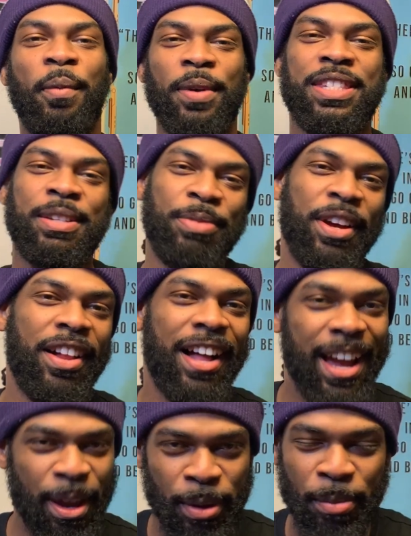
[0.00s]
What's up, y'all?
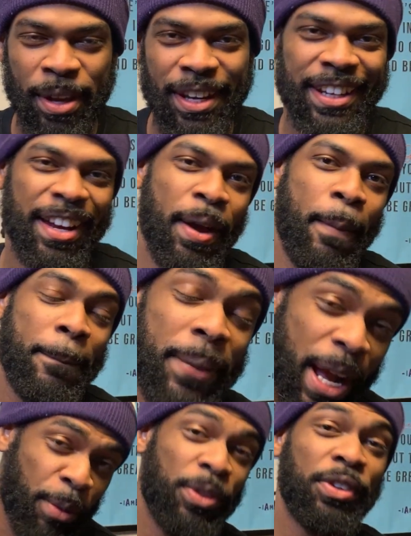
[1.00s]
I am Eman and I am
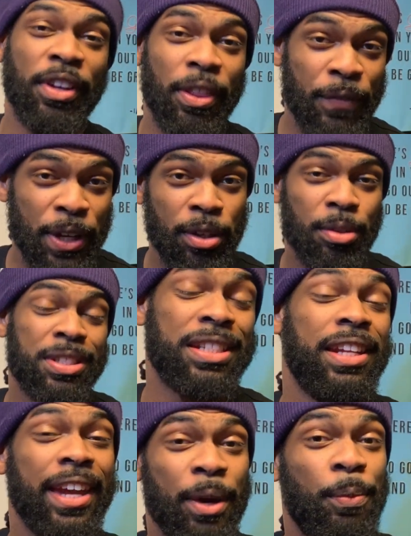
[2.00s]
back with another video.
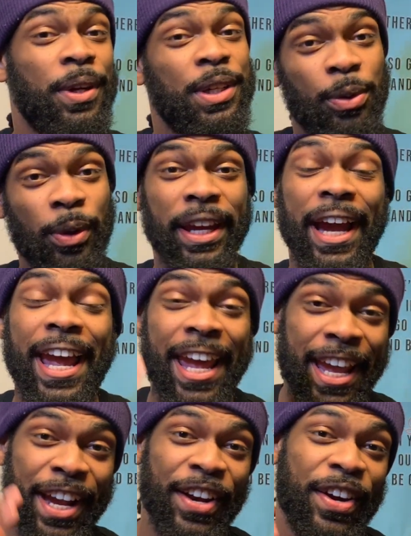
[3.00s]
Today we're doing a
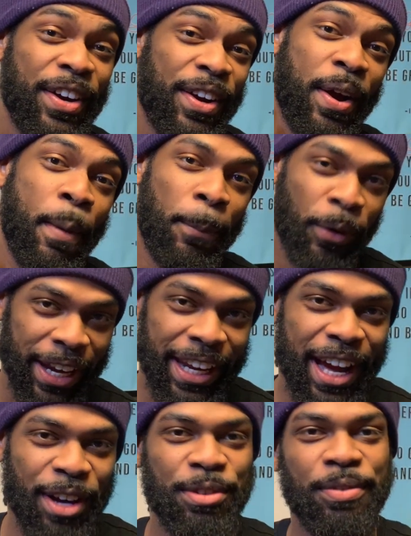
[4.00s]
hair braid
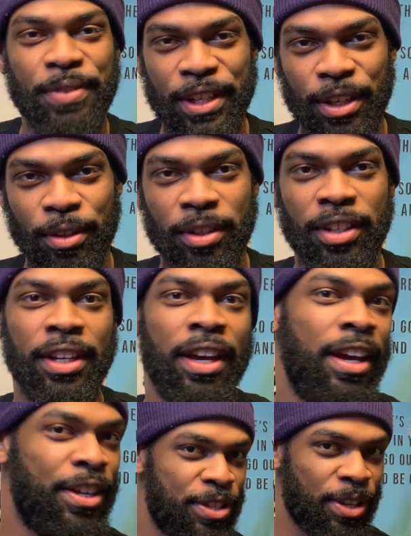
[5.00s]
out video.
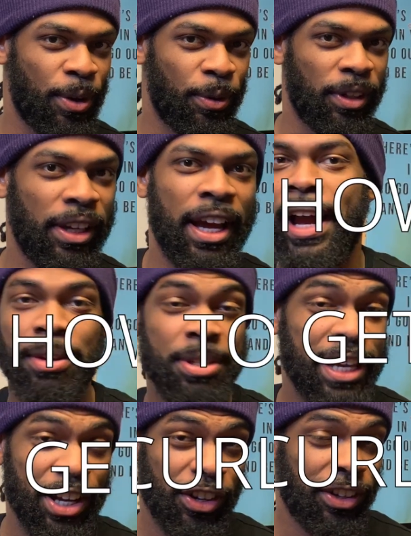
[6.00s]
So how to
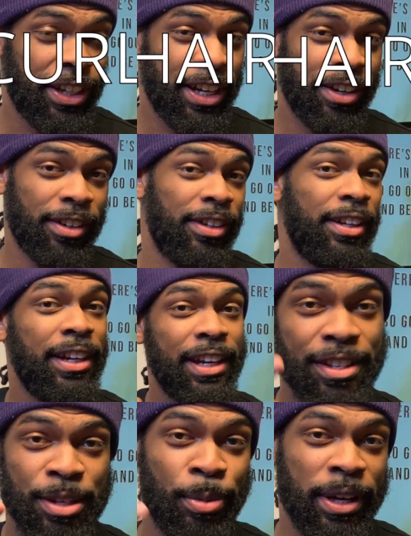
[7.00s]
get curly hair?
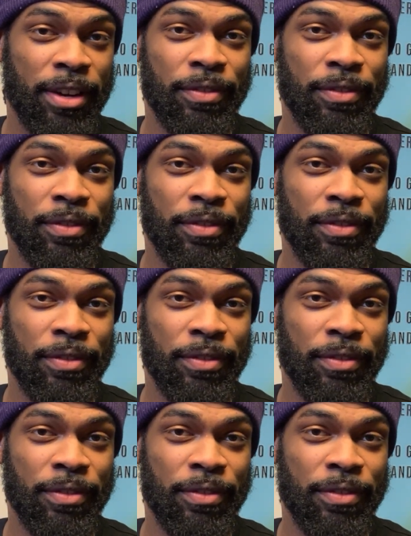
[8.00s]
Here's a braid out